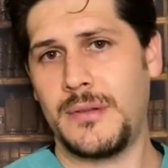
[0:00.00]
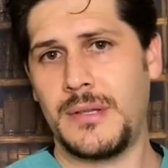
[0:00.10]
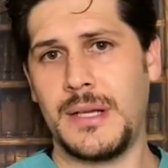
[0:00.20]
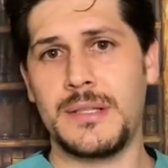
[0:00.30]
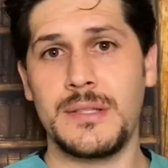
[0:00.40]

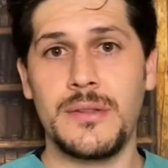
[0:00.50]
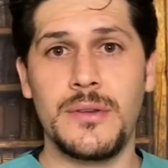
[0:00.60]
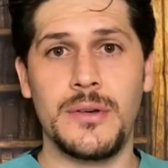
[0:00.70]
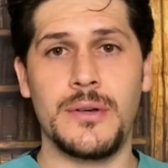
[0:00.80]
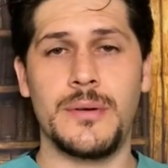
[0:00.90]
That's
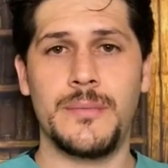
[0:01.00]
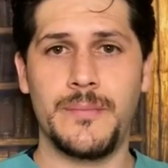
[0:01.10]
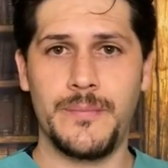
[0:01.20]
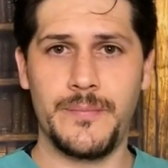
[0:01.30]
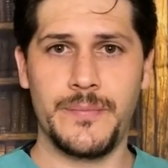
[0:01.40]
the
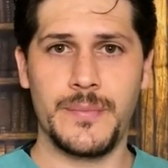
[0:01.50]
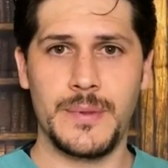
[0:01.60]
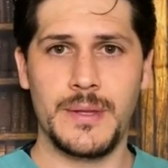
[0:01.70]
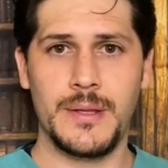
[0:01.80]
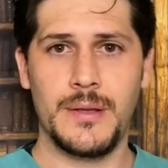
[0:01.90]

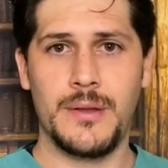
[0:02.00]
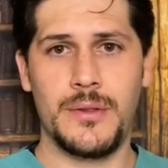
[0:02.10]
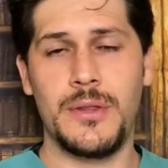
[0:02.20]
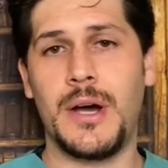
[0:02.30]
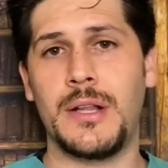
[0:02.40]

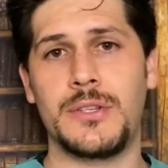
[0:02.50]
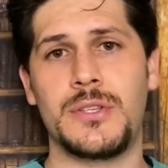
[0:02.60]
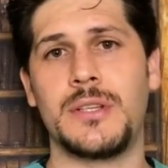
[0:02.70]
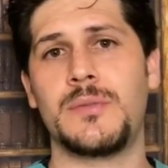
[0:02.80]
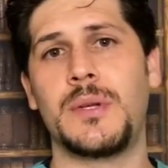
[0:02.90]
the knowledge.
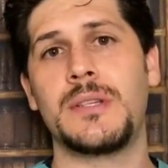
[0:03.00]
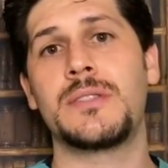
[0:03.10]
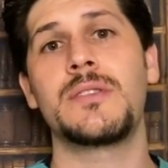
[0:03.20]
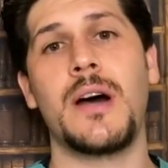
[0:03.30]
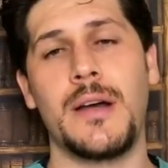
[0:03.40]
That's what is
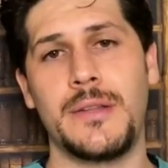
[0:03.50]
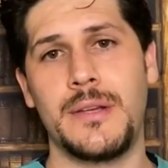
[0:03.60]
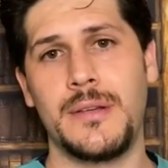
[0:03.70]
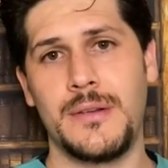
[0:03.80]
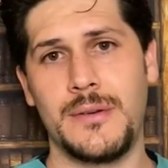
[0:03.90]
taught.
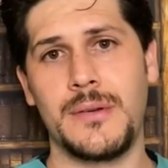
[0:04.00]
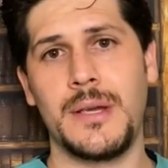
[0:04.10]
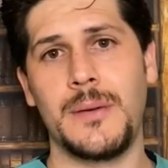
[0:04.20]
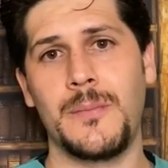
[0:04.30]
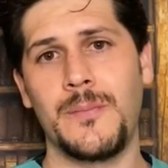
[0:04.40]

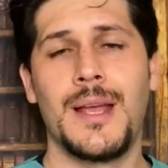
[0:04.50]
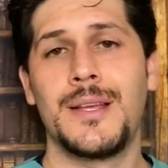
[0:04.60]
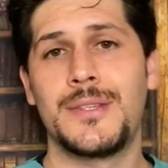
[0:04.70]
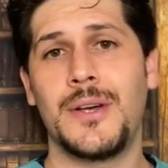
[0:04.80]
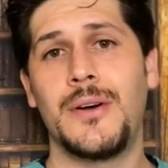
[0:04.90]
Okay.
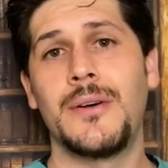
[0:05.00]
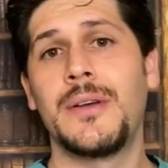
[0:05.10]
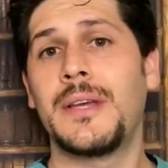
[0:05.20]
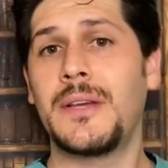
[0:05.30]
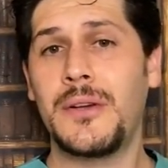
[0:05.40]
So
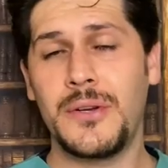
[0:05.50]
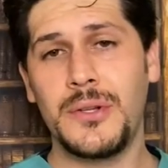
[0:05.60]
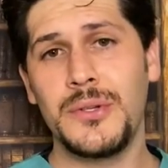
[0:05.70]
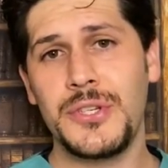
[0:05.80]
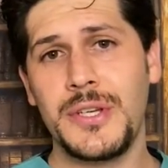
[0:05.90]
in
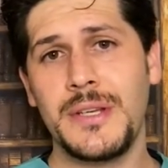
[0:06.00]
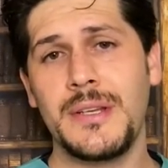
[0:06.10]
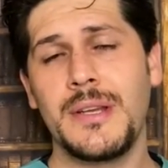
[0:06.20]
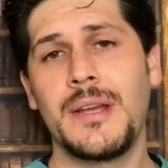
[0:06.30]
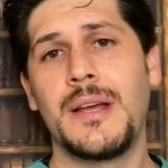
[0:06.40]

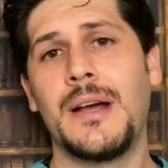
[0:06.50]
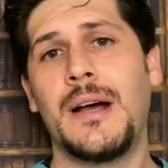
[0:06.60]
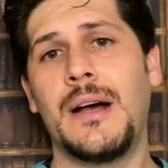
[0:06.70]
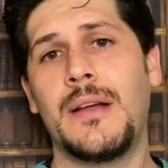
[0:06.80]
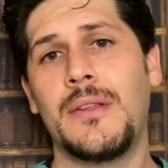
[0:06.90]
conclusion,
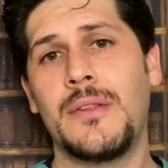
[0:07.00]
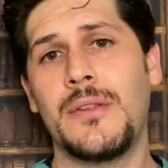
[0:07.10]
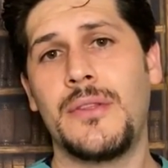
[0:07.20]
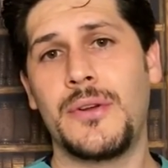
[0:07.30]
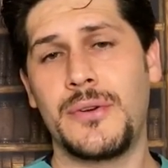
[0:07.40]

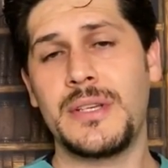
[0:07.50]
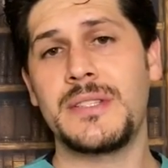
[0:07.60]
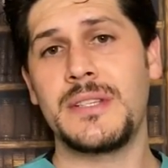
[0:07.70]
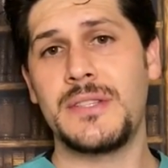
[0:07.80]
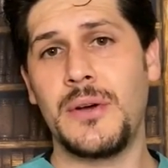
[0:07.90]
there is
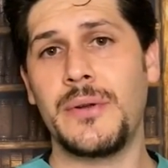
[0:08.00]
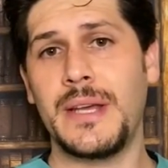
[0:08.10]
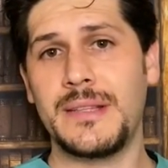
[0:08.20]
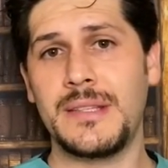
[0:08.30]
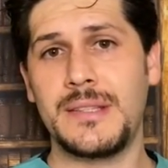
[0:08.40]
this known
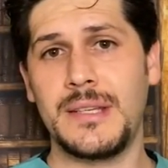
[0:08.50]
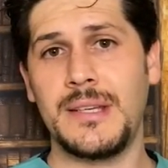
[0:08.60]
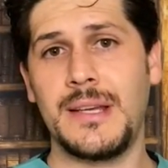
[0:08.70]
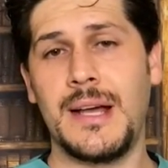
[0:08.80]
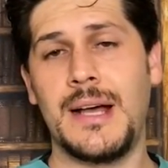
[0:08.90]

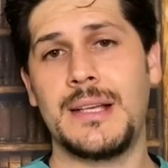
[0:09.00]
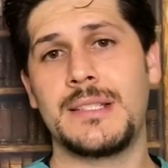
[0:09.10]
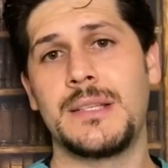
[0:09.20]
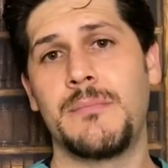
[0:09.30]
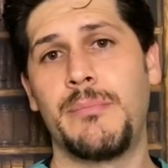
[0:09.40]
entity
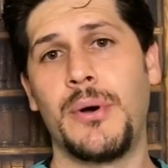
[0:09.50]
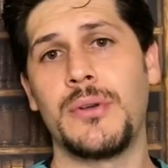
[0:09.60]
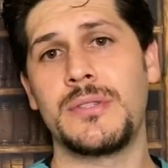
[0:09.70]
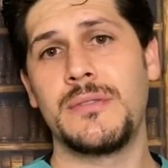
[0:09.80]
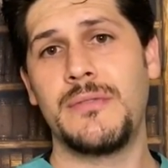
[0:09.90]
as
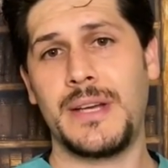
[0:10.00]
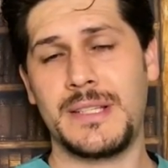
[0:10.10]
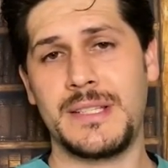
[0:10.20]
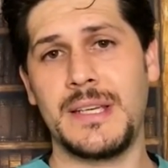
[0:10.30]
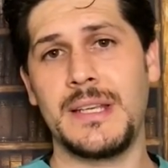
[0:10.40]

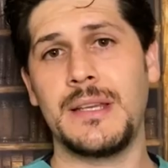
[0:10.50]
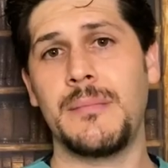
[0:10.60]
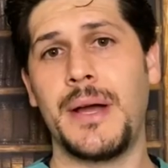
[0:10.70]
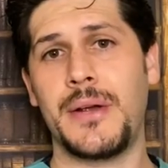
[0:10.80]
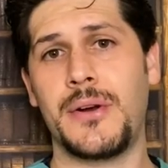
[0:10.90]
post-vaccine
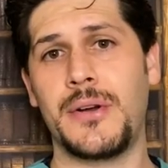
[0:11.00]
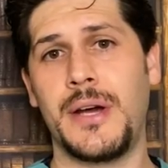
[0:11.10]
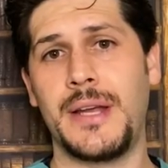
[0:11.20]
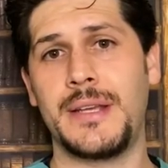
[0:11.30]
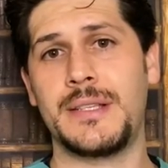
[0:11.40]

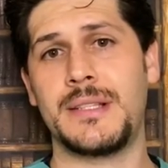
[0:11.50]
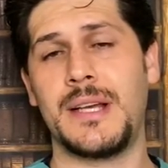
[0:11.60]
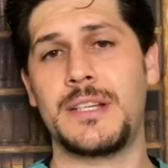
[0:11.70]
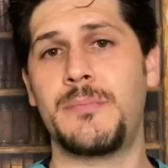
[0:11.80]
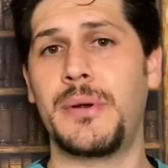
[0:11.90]
myocarditis
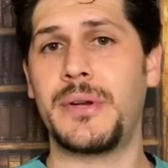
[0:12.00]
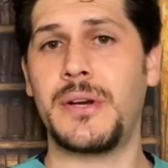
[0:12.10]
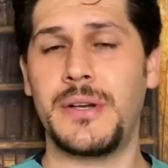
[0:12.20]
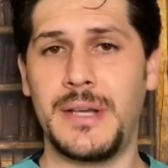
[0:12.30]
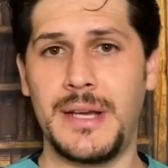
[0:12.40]
slash
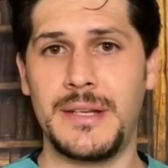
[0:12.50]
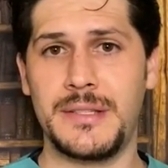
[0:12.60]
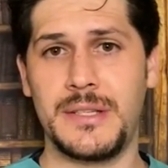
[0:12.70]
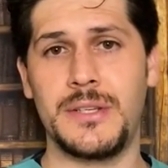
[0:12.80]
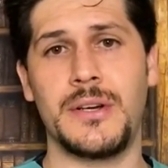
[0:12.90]

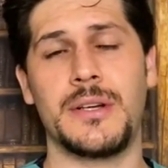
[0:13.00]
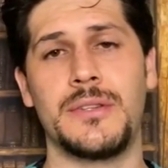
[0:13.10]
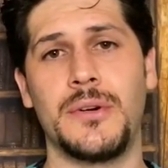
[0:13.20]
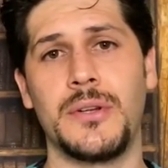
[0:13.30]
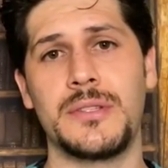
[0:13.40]
pericarditis in young
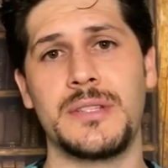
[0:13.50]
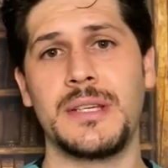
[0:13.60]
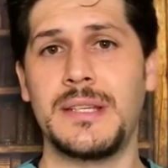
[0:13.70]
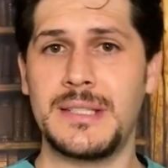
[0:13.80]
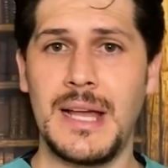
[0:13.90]
adults.
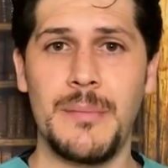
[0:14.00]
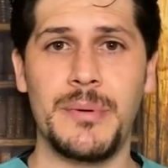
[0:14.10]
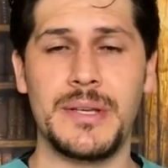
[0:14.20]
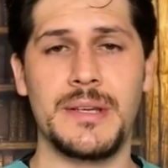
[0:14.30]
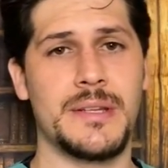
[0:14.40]
It is
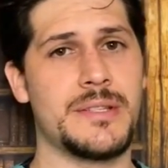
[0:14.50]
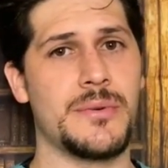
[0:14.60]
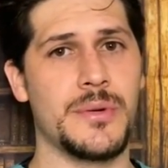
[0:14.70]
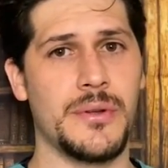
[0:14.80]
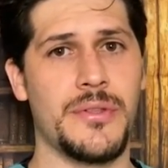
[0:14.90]
happening. It's a
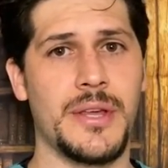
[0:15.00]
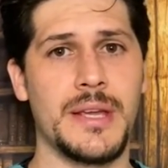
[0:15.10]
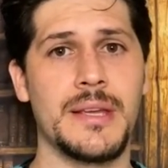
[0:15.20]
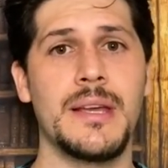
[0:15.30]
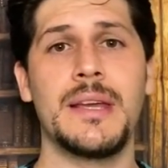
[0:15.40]
real
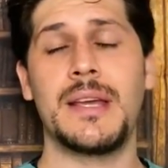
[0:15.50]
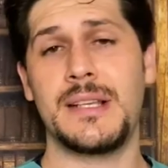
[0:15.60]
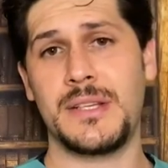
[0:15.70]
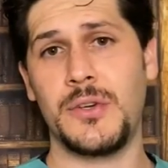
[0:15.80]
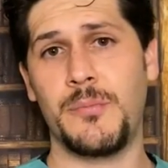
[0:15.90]
thing. It
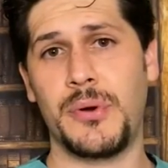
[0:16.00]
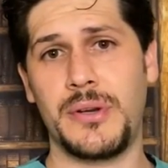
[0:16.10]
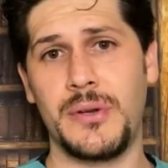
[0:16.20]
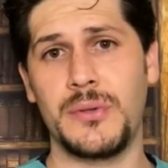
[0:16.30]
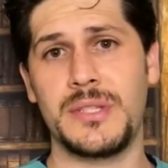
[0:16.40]
has a good
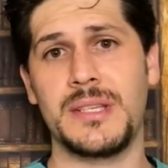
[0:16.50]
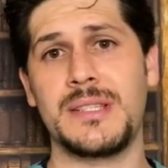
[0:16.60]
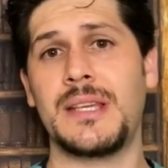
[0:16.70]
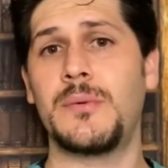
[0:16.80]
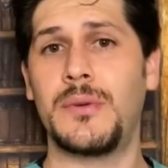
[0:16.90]
prognosis.
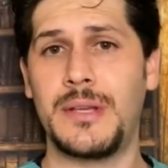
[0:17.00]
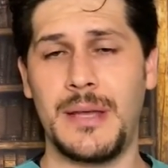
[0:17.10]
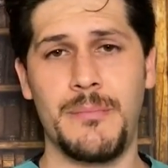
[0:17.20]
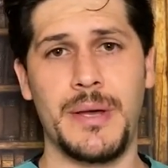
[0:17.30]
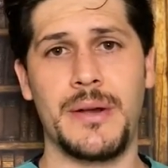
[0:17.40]
It will
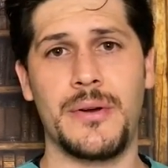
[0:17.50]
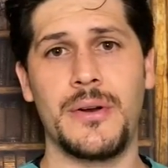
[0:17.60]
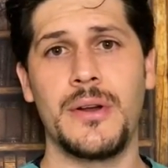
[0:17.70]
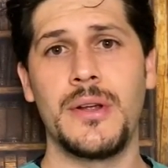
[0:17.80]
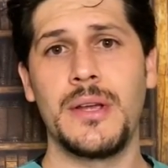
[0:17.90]
get better
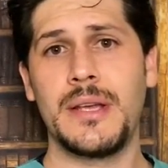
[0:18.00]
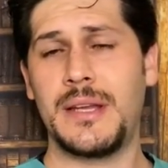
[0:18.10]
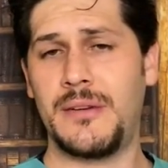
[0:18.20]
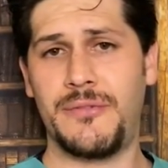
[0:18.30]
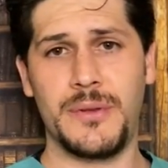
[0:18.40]

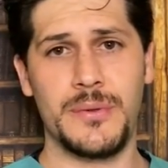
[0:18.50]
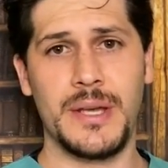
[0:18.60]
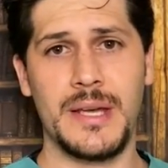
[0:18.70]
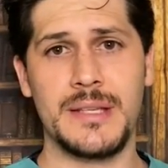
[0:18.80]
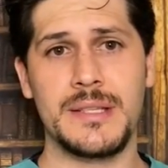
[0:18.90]
in a few
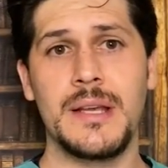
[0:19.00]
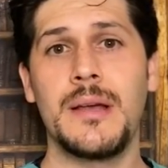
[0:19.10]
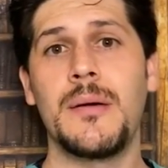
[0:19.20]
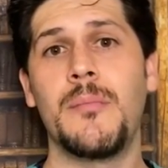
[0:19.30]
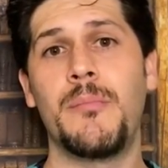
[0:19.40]
days.
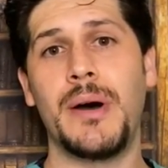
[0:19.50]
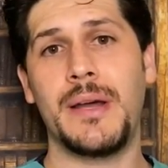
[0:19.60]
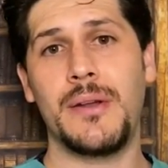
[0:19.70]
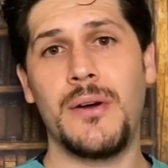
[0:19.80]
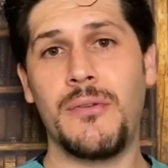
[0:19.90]

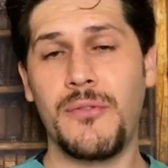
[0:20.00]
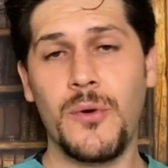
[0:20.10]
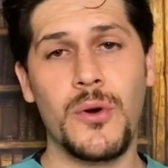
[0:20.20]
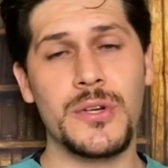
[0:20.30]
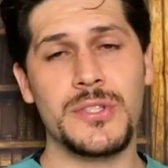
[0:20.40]
But of
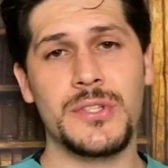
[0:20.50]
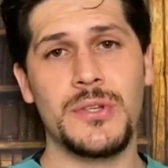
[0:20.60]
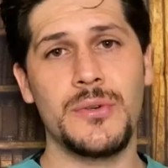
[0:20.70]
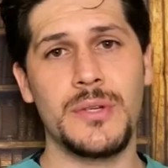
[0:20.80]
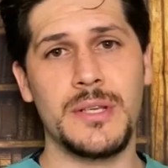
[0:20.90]
course,
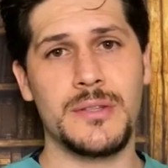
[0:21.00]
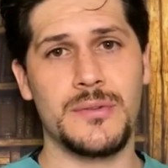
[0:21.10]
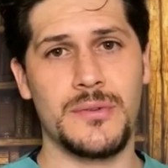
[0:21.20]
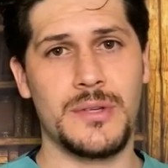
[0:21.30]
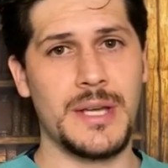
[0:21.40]
you need
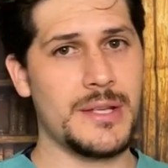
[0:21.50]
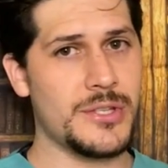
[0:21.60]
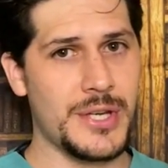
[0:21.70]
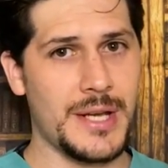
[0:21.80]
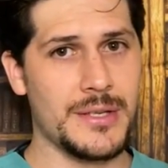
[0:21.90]
to get
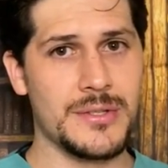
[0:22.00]
checked.